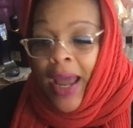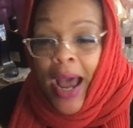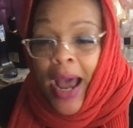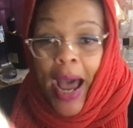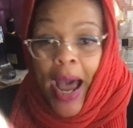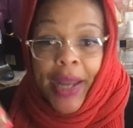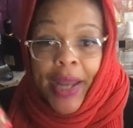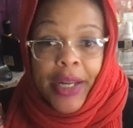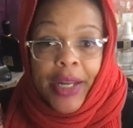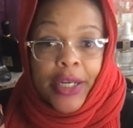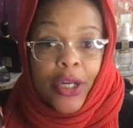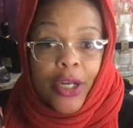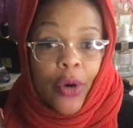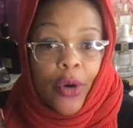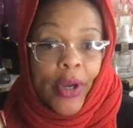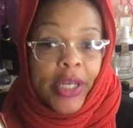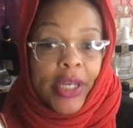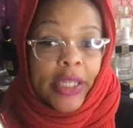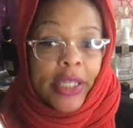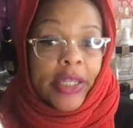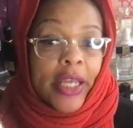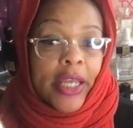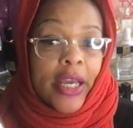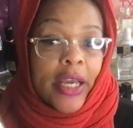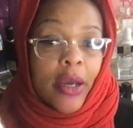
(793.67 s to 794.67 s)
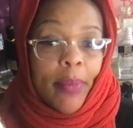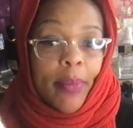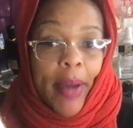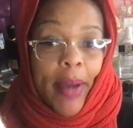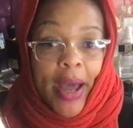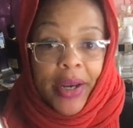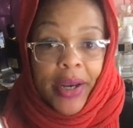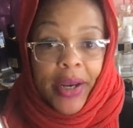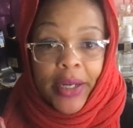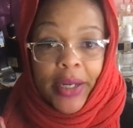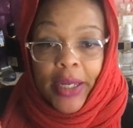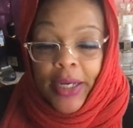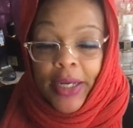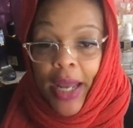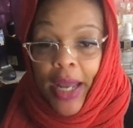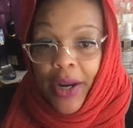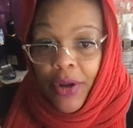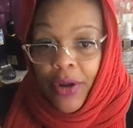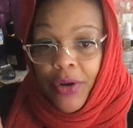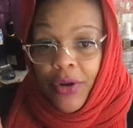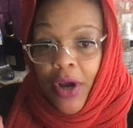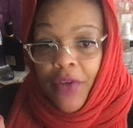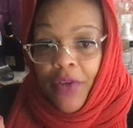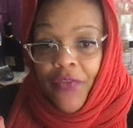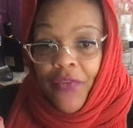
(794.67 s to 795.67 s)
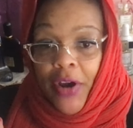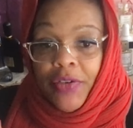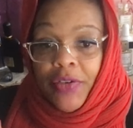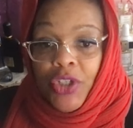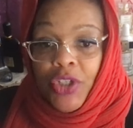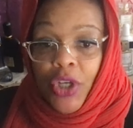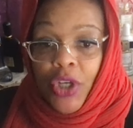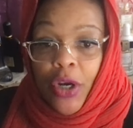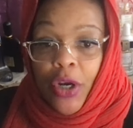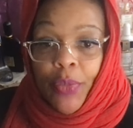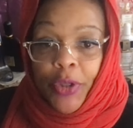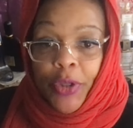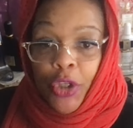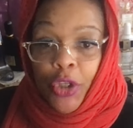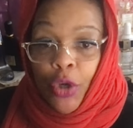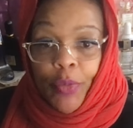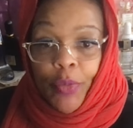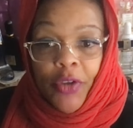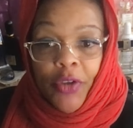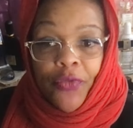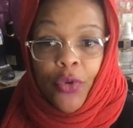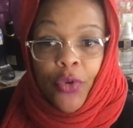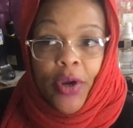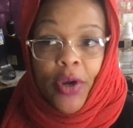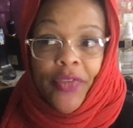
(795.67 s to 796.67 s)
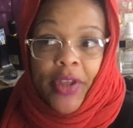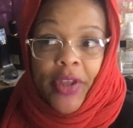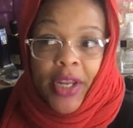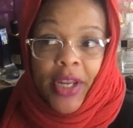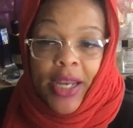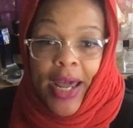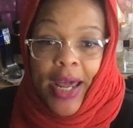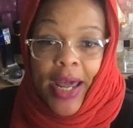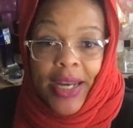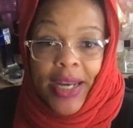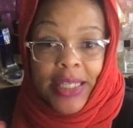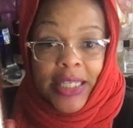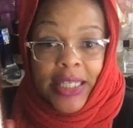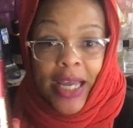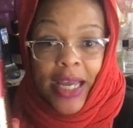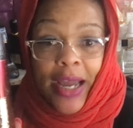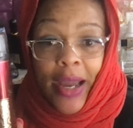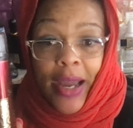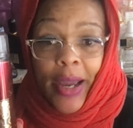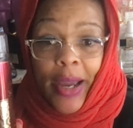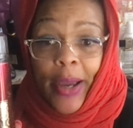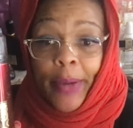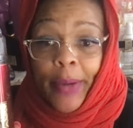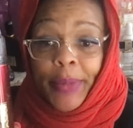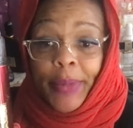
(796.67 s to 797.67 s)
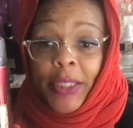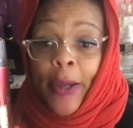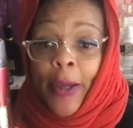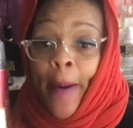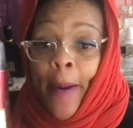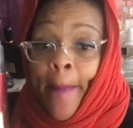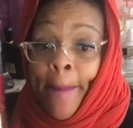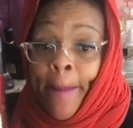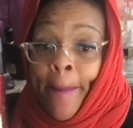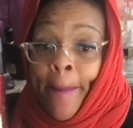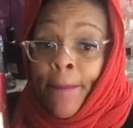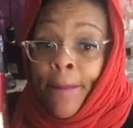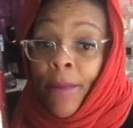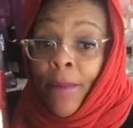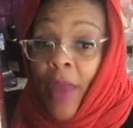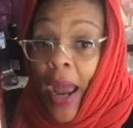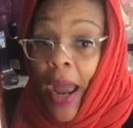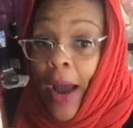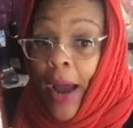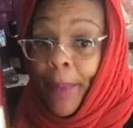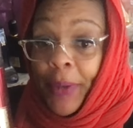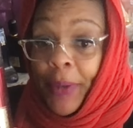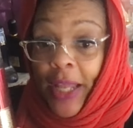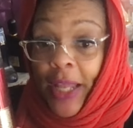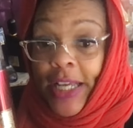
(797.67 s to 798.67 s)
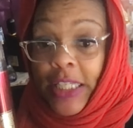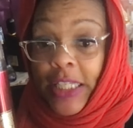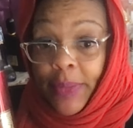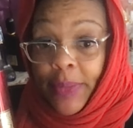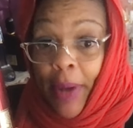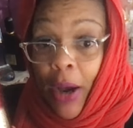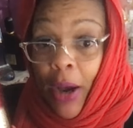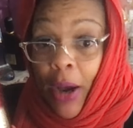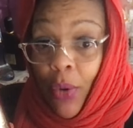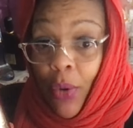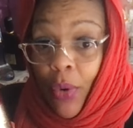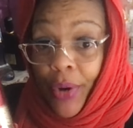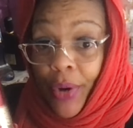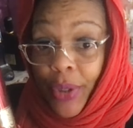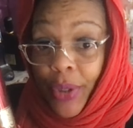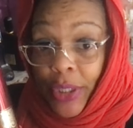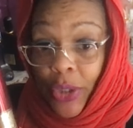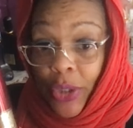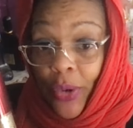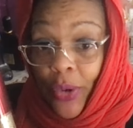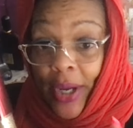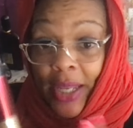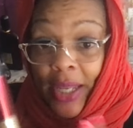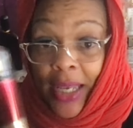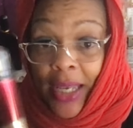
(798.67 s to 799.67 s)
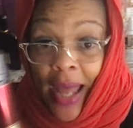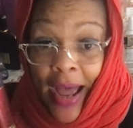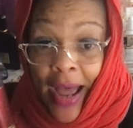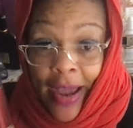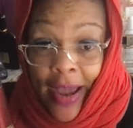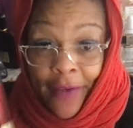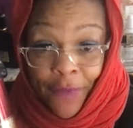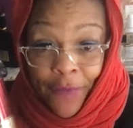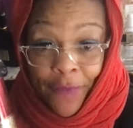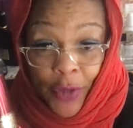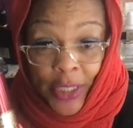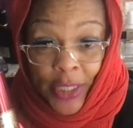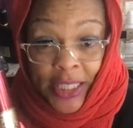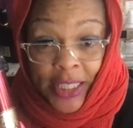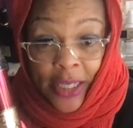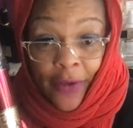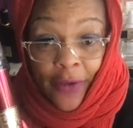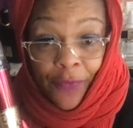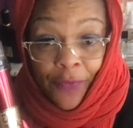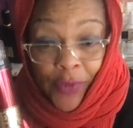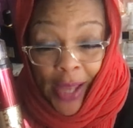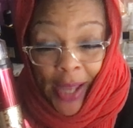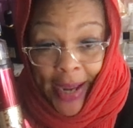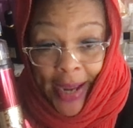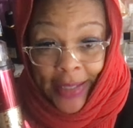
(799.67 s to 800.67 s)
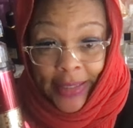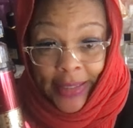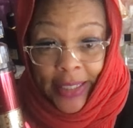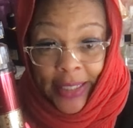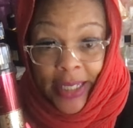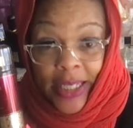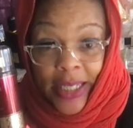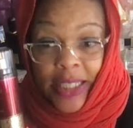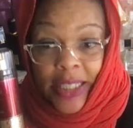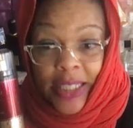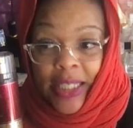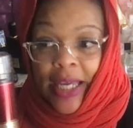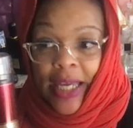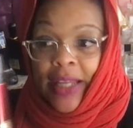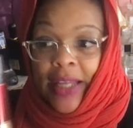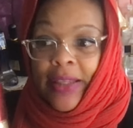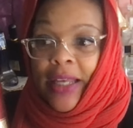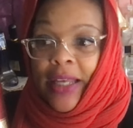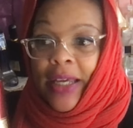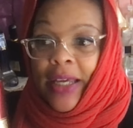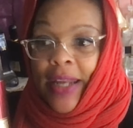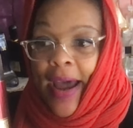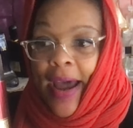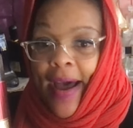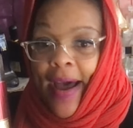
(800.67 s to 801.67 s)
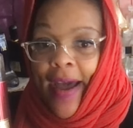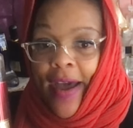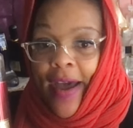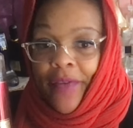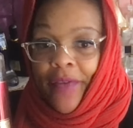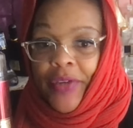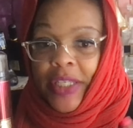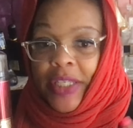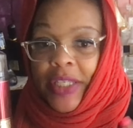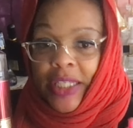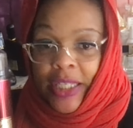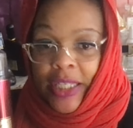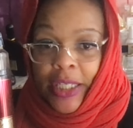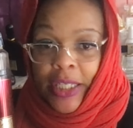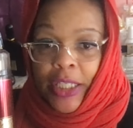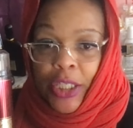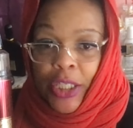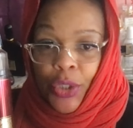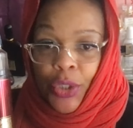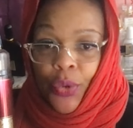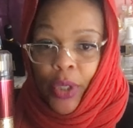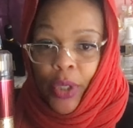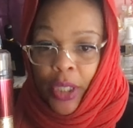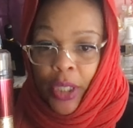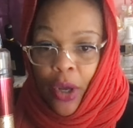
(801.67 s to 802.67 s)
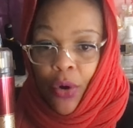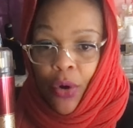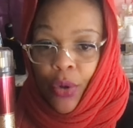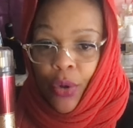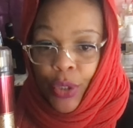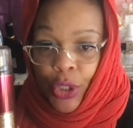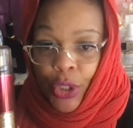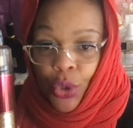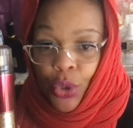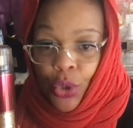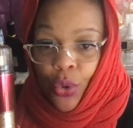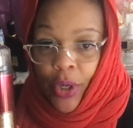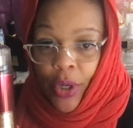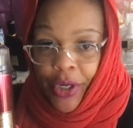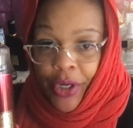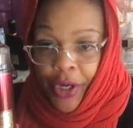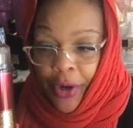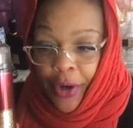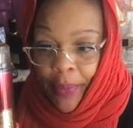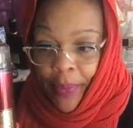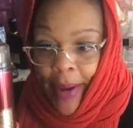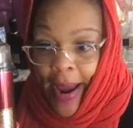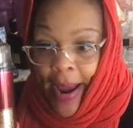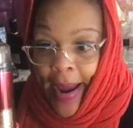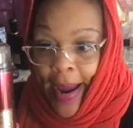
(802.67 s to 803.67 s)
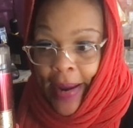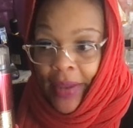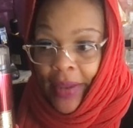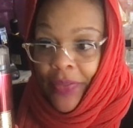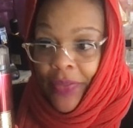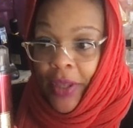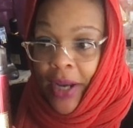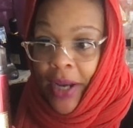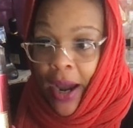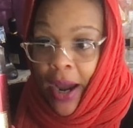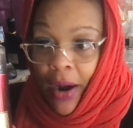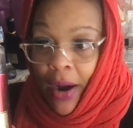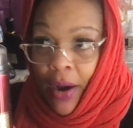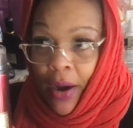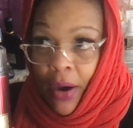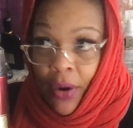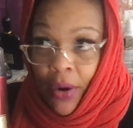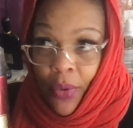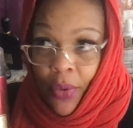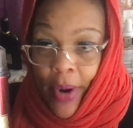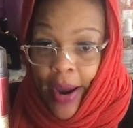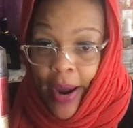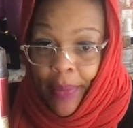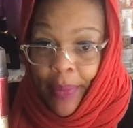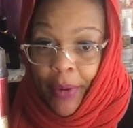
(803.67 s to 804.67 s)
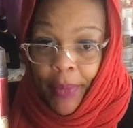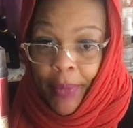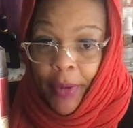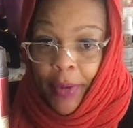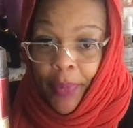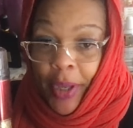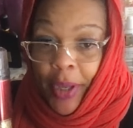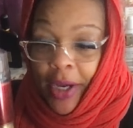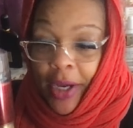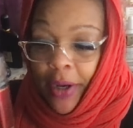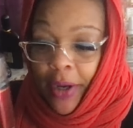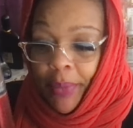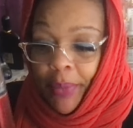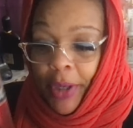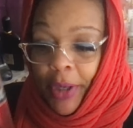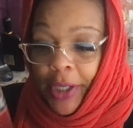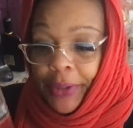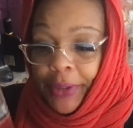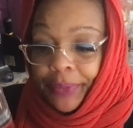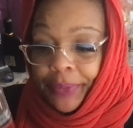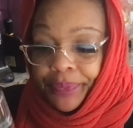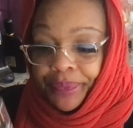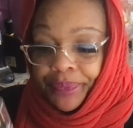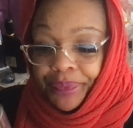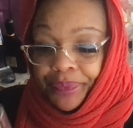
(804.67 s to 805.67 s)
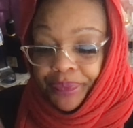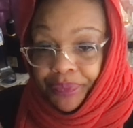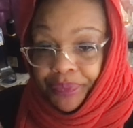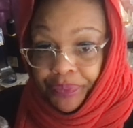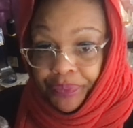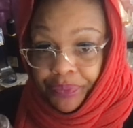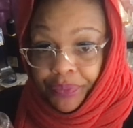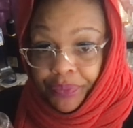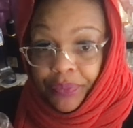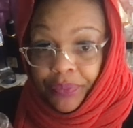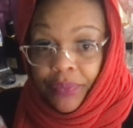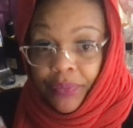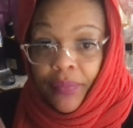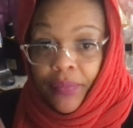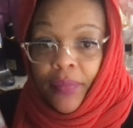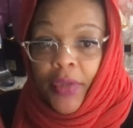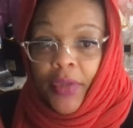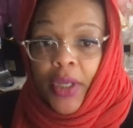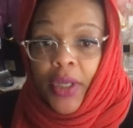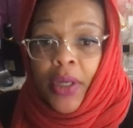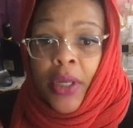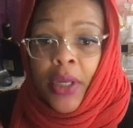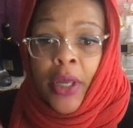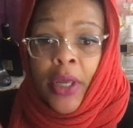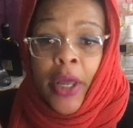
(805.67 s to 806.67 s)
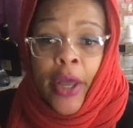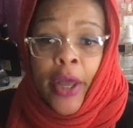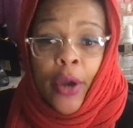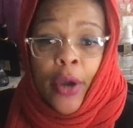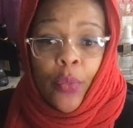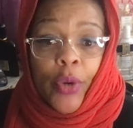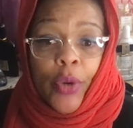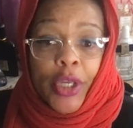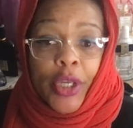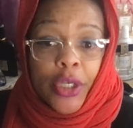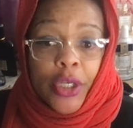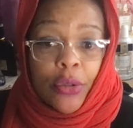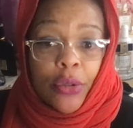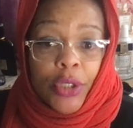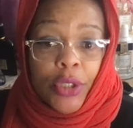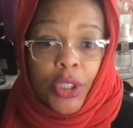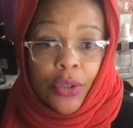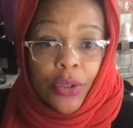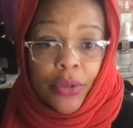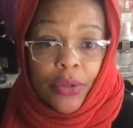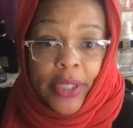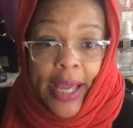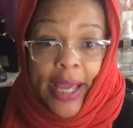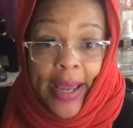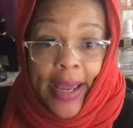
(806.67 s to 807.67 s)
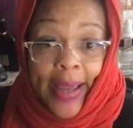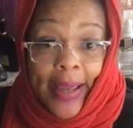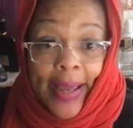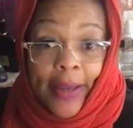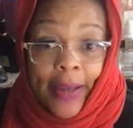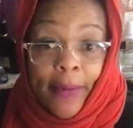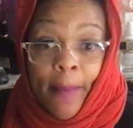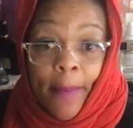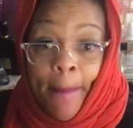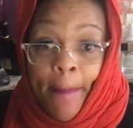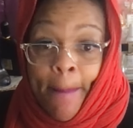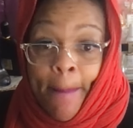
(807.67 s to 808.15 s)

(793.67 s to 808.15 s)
I didn't know anything about it, and I don't know if I've shared with you before that a lot of times I place my orders online for stuff like this, and then I have it sent to a local store nearby, and then I'll go grab them and pick them up. When you do that,